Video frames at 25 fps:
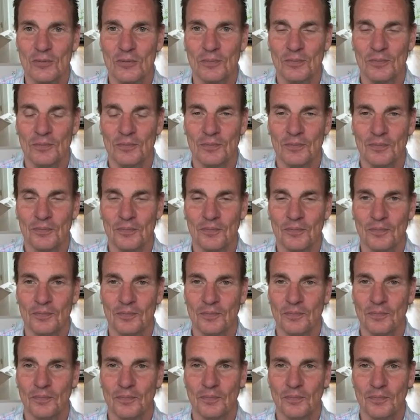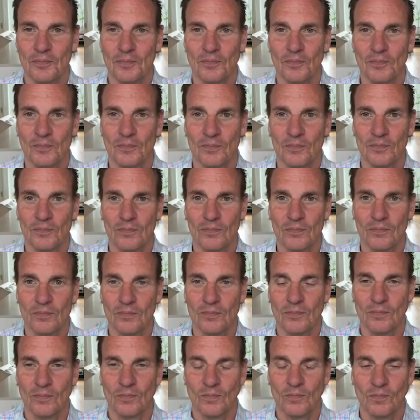
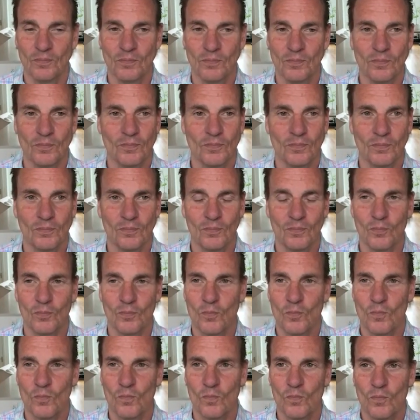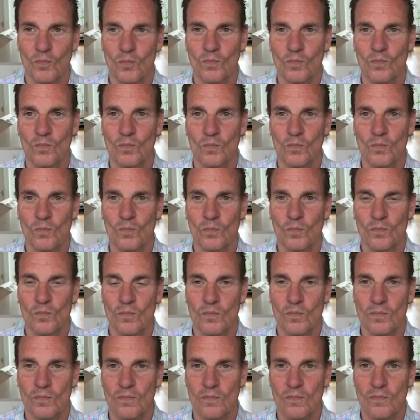
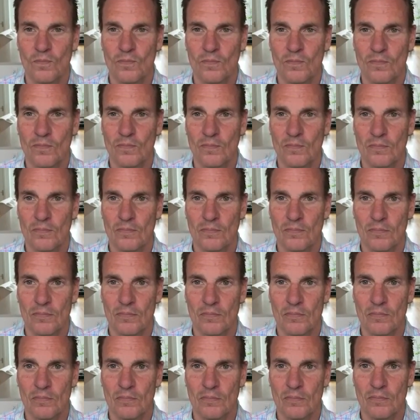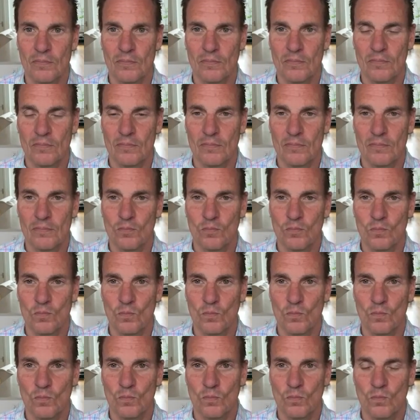
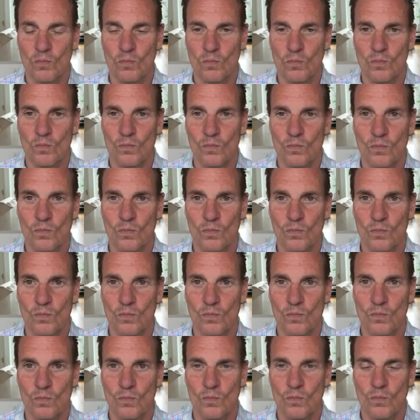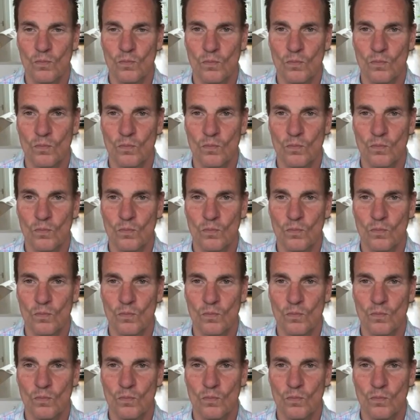(not speaking)